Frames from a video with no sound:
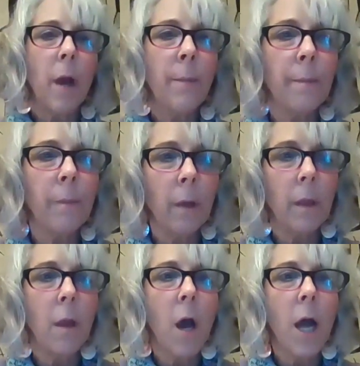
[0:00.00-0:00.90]
a
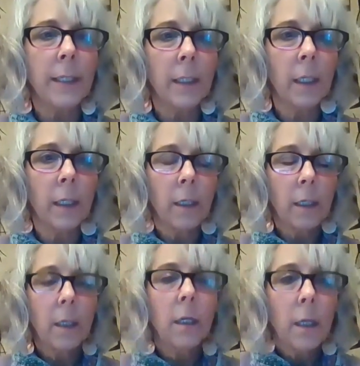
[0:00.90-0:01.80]
lot
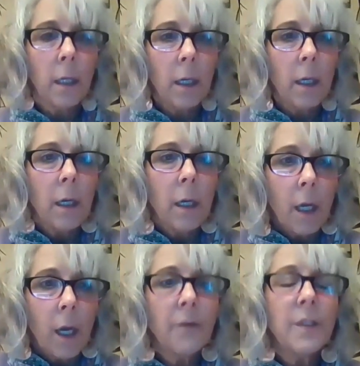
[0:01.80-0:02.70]

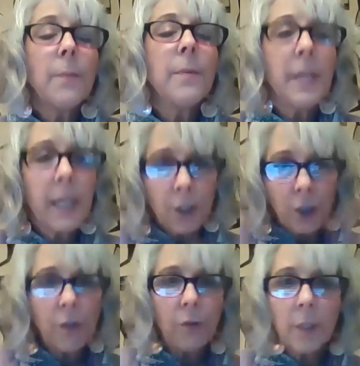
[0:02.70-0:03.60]
of some of the
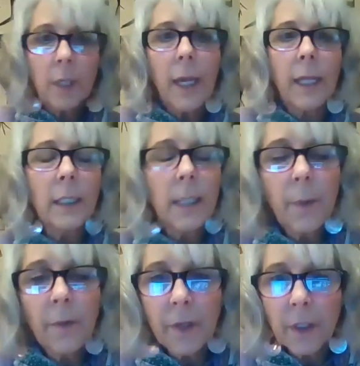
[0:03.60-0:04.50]
issues and some
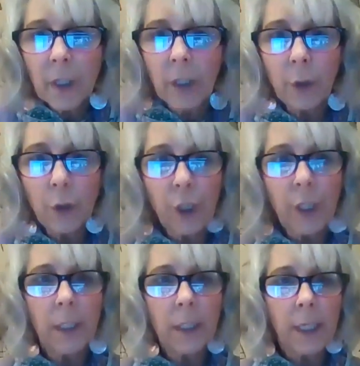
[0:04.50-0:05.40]
of the
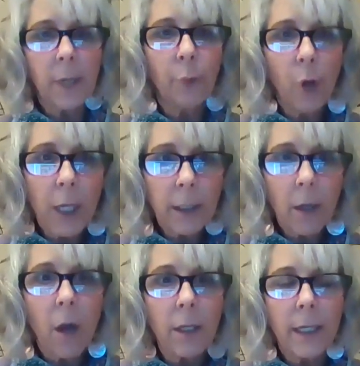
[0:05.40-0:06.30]
solutions in a broad
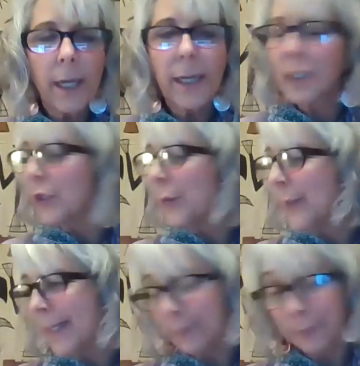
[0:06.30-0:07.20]
context,
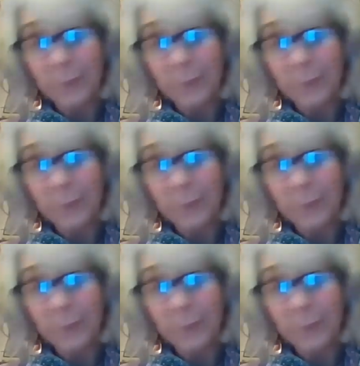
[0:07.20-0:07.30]
but